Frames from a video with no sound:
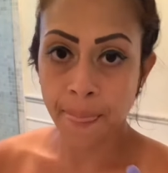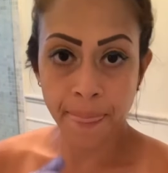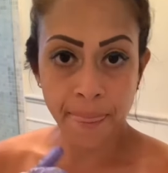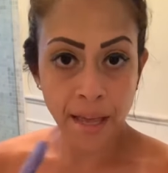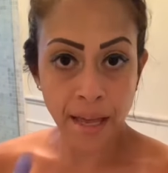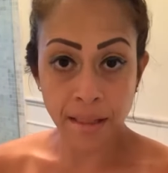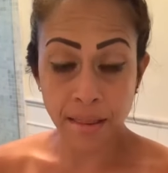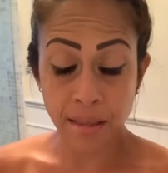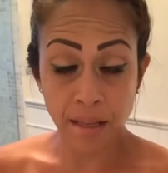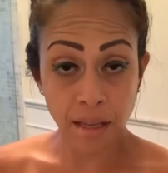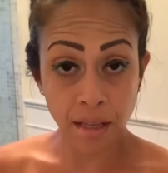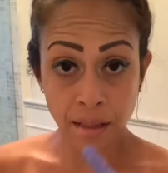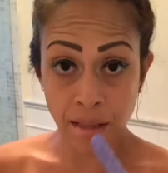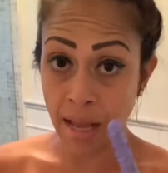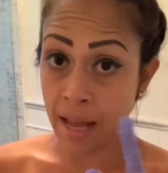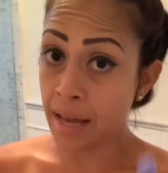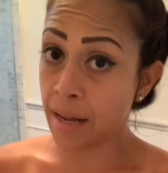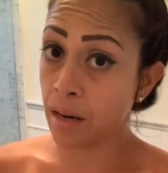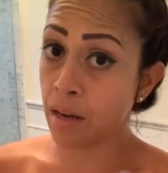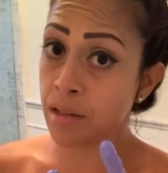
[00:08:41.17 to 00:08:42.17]
that
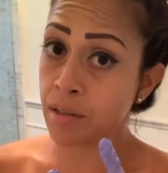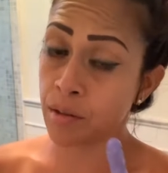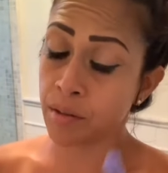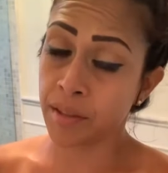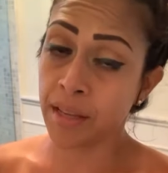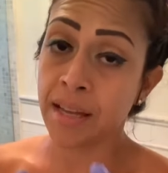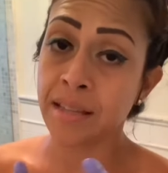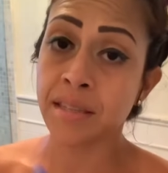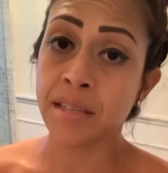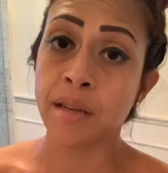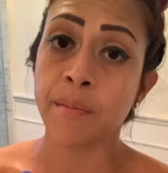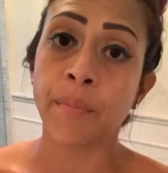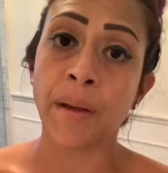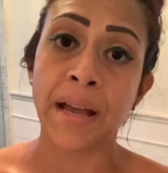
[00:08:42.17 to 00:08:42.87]
tip